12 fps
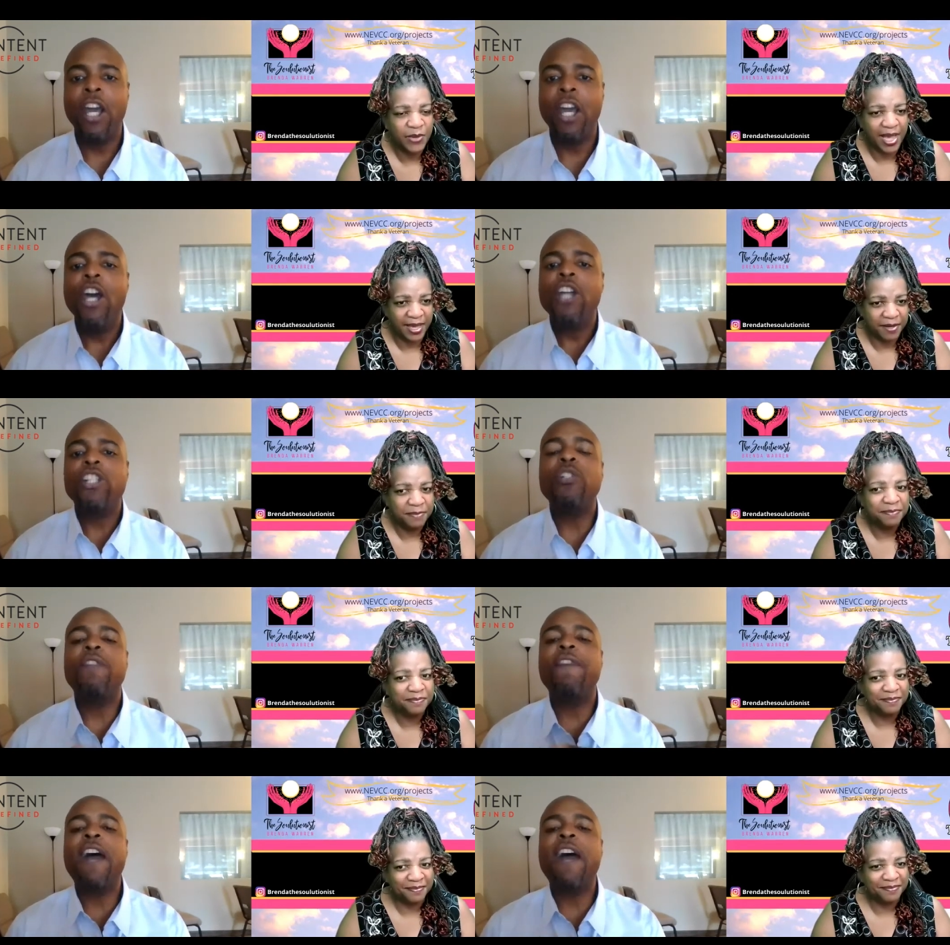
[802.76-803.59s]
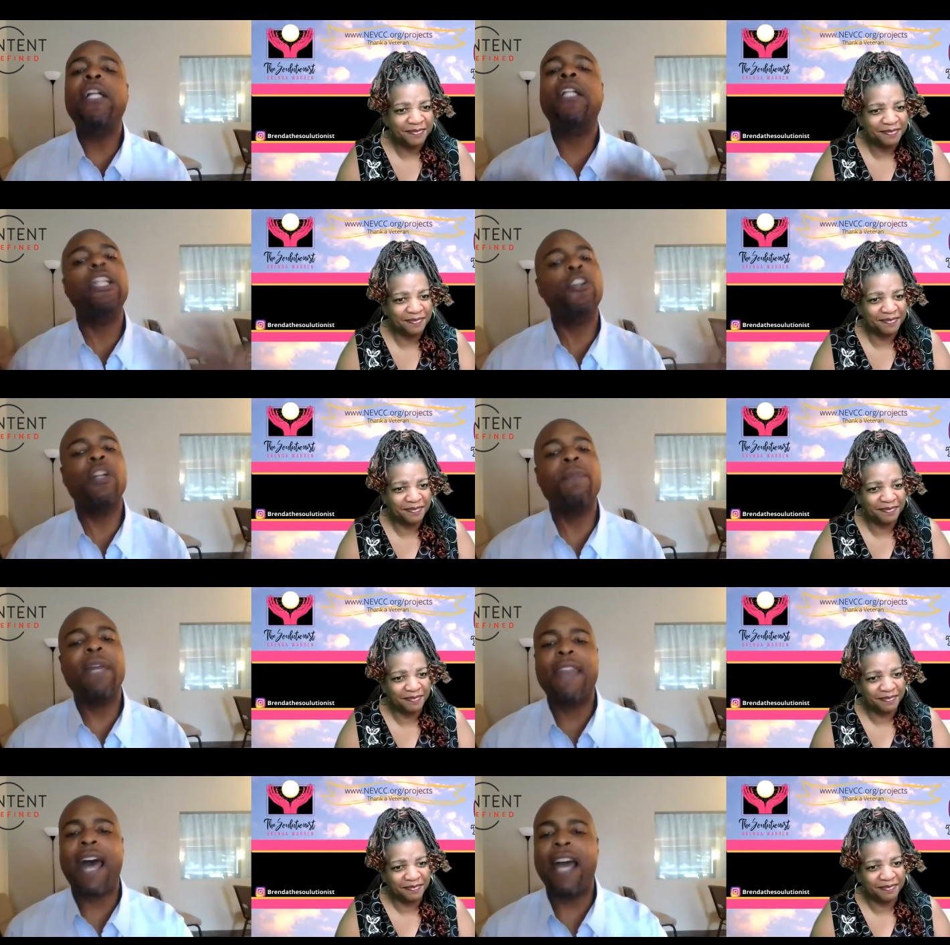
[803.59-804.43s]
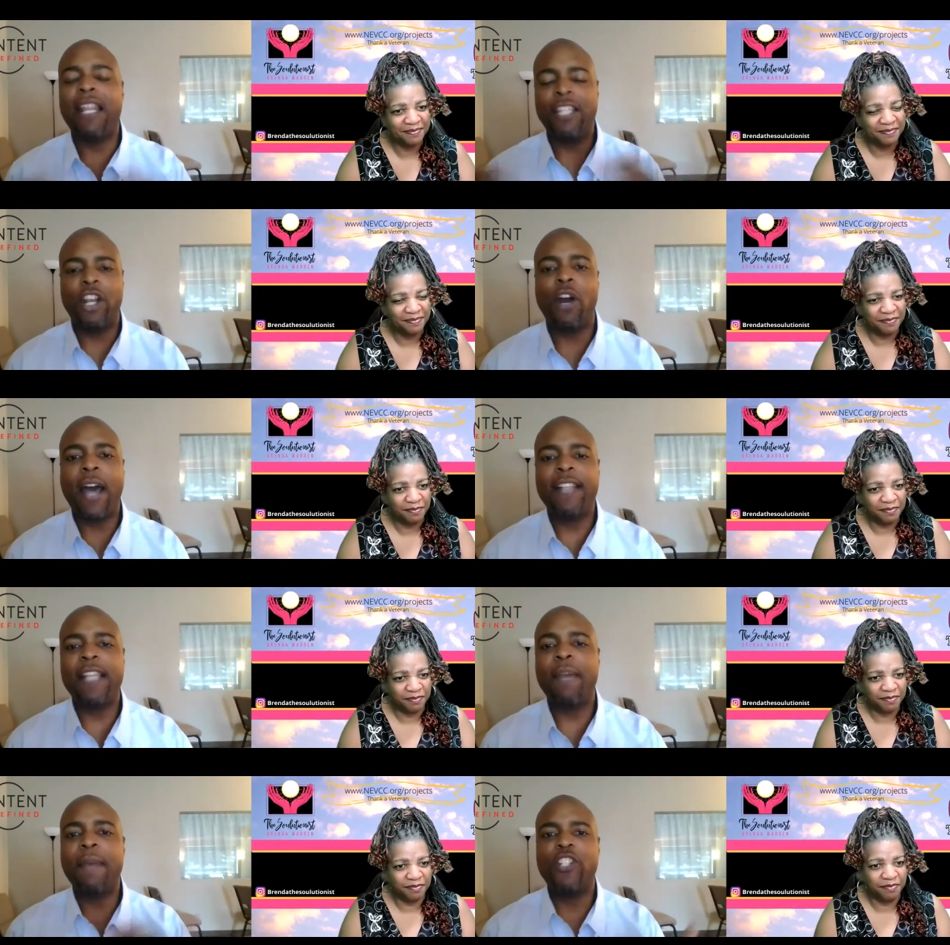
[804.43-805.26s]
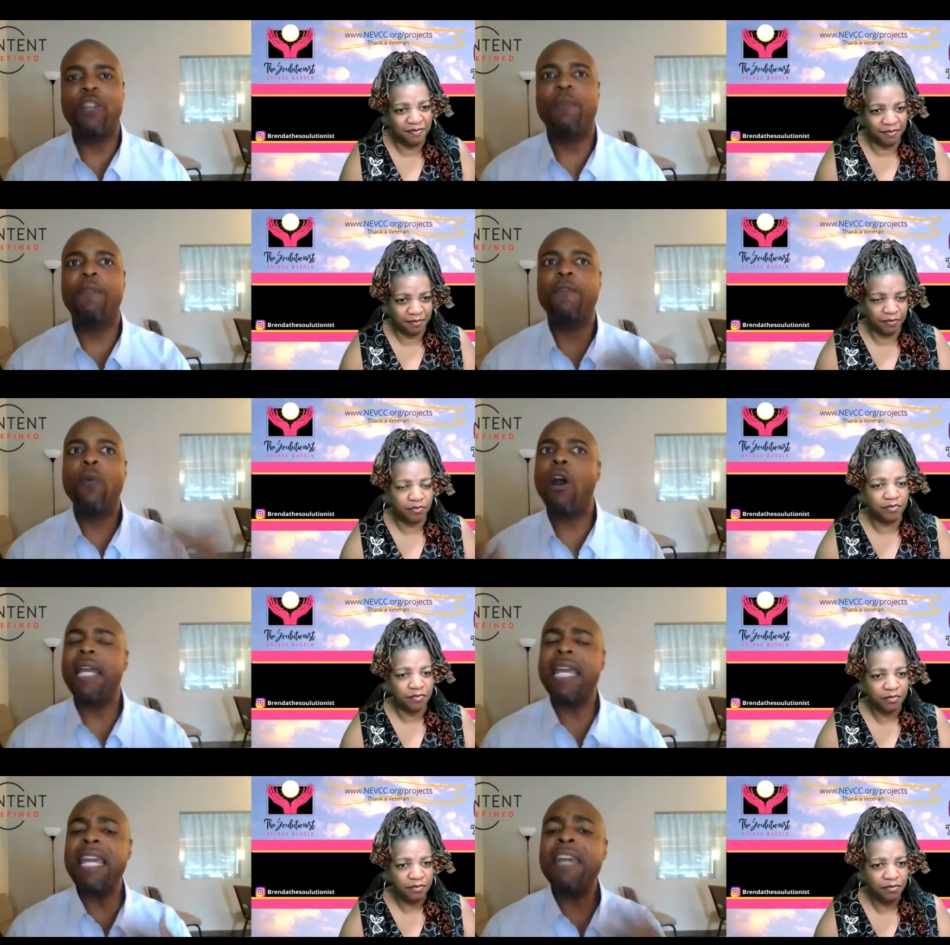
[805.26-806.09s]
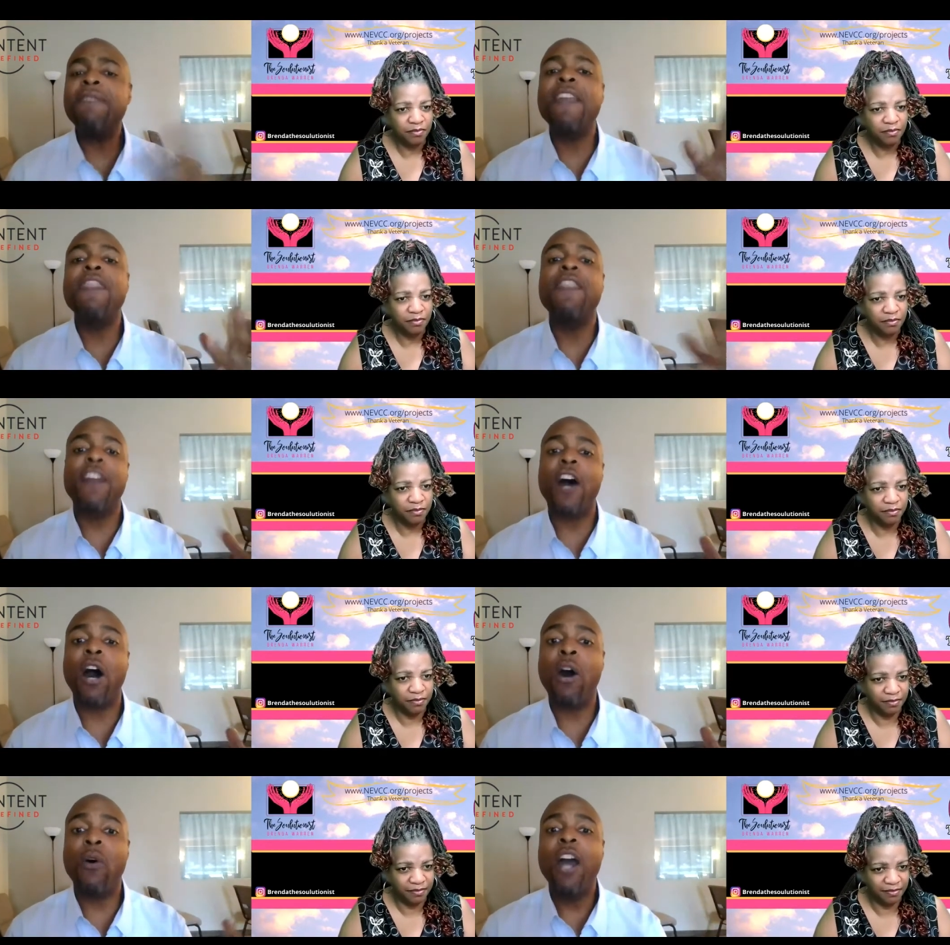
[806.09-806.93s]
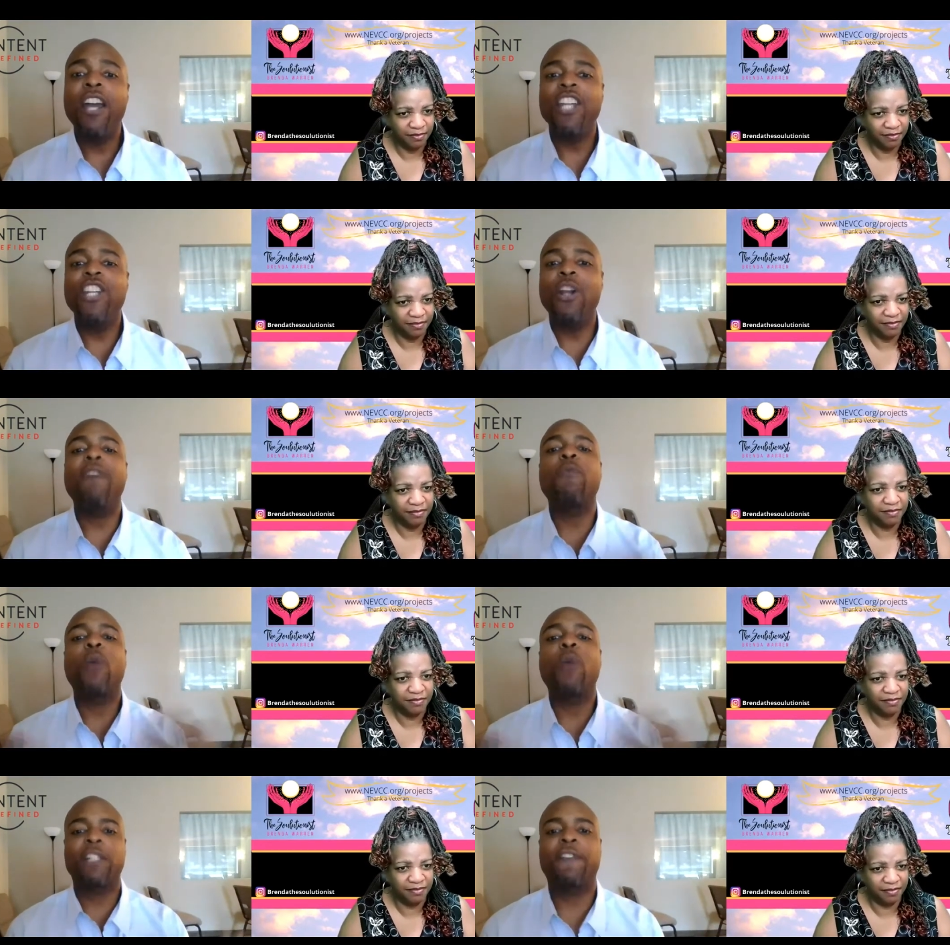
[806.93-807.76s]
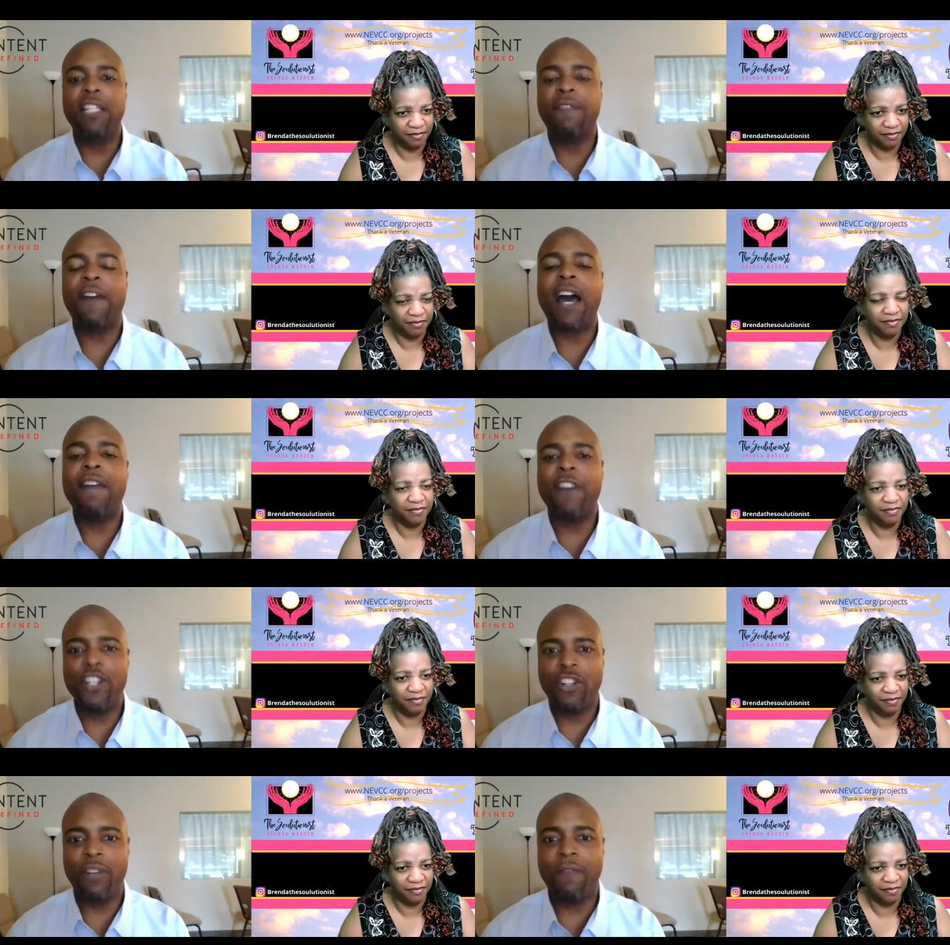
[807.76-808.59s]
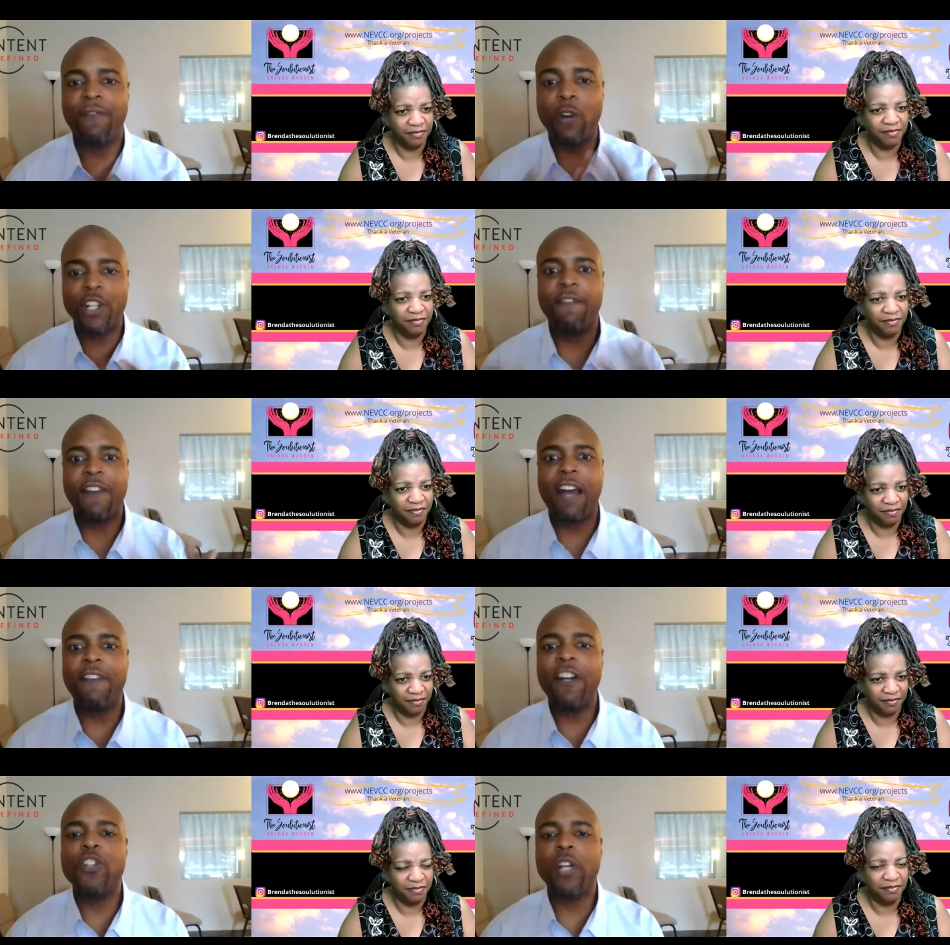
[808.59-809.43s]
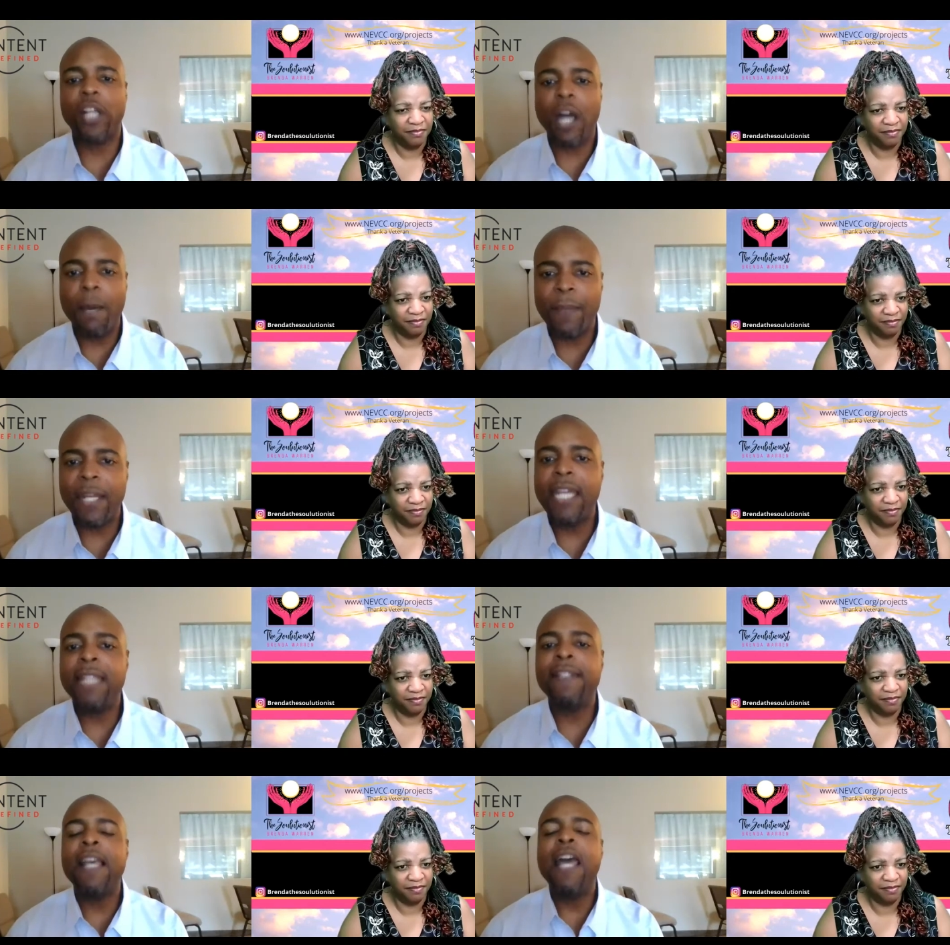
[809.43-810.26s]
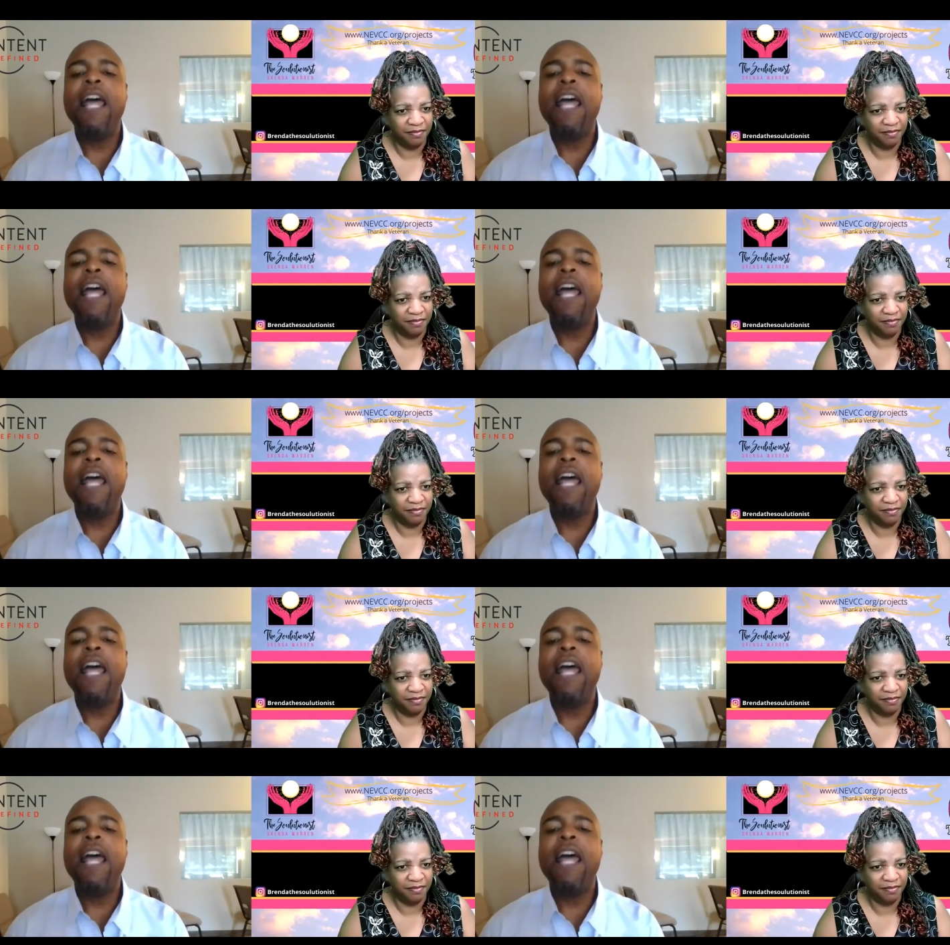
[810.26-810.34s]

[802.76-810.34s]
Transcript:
Speaker 1: Okay. So it's very clear to me that, you know, as I mentioned before, even though, you know, I've worked for these 500 Fortune 500 companies,